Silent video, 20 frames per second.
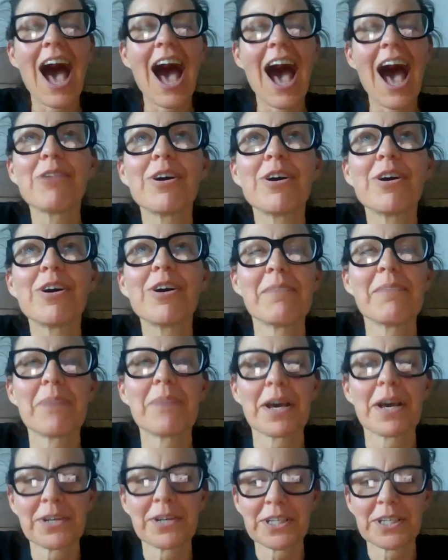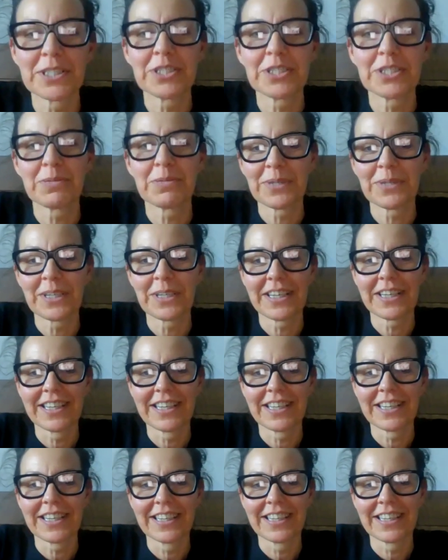How long am I going to
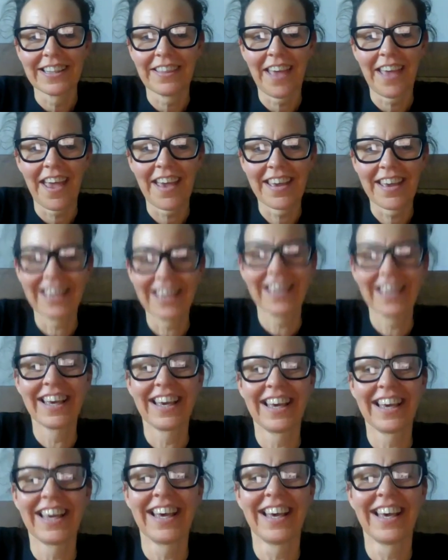be there?